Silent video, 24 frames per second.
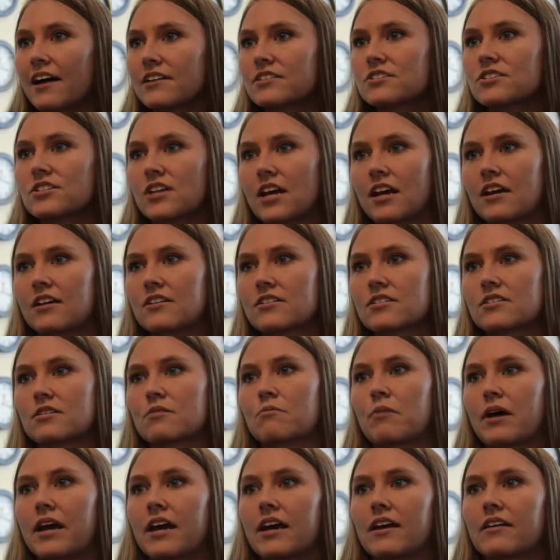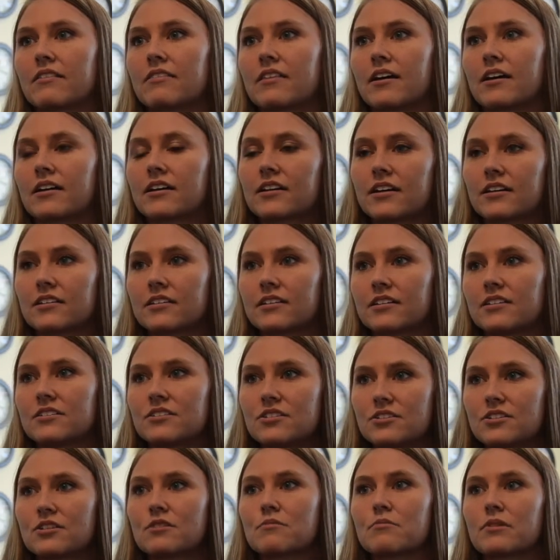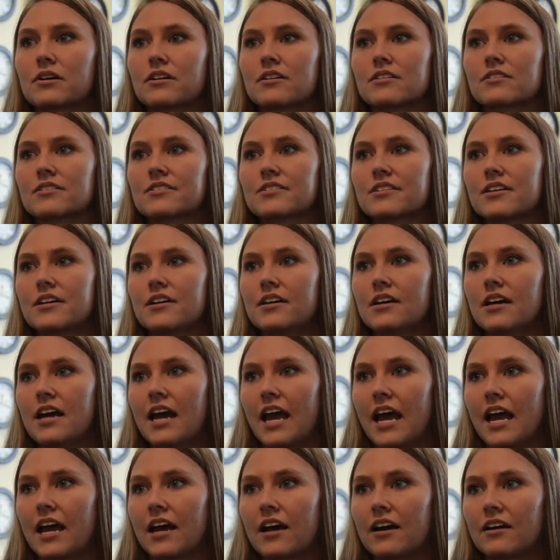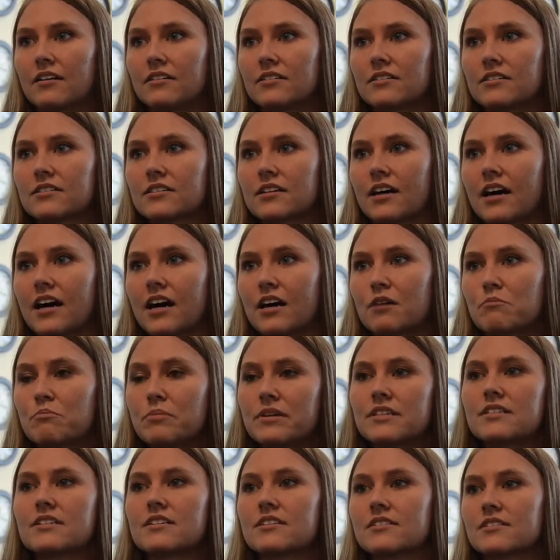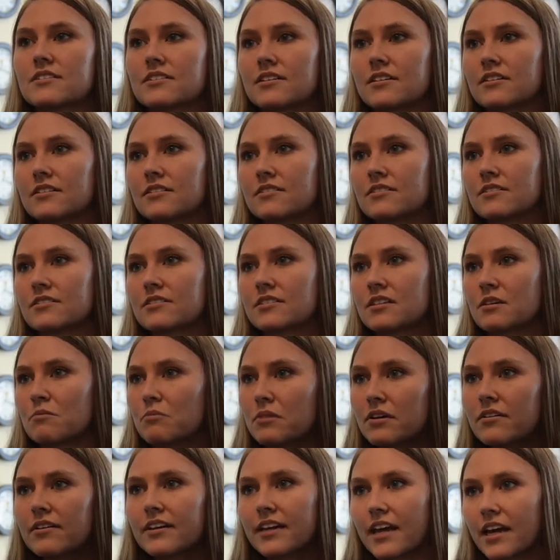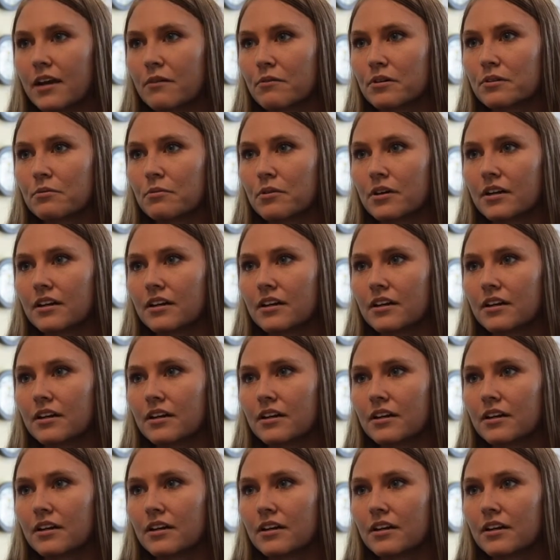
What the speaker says: changed the way that consumers and businesses communicate with one